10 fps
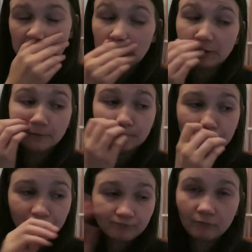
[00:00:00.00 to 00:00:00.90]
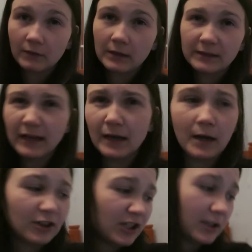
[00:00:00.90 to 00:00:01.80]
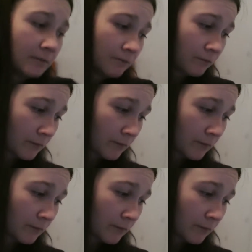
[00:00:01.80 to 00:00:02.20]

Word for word: So yeah, I think